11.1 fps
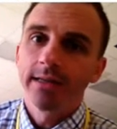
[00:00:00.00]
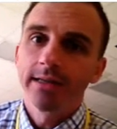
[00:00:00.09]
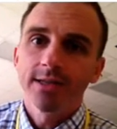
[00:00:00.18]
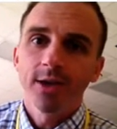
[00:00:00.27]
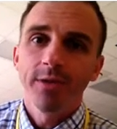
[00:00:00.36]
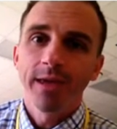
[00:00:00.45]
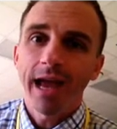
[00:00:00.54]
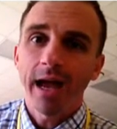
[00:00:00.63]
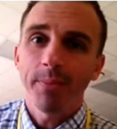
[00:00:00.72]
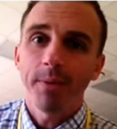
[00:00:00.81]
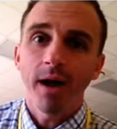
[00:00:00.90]
And so the
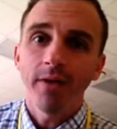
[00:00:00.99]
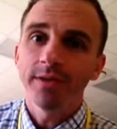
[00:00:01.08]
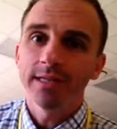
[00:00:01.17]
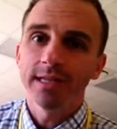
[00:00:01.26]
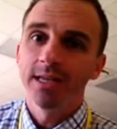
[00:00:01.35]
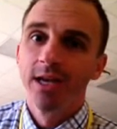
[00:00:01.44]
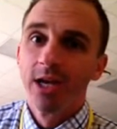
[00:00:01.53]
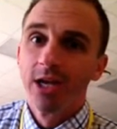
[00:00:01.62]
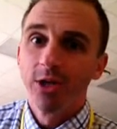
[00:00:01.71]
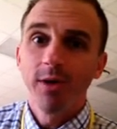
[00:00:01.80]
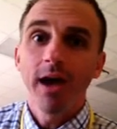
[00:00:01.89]
hypothesis
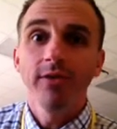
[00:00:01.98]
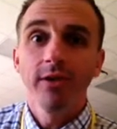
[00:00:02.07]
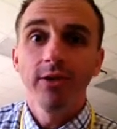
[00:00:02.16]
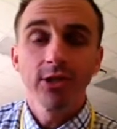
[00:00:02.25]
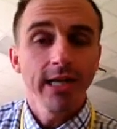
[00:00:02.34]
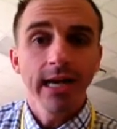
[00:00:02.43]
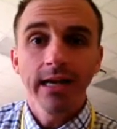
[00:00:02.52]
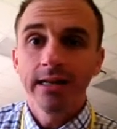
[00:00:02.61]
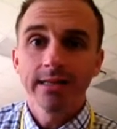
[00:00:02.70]
you have to understand, and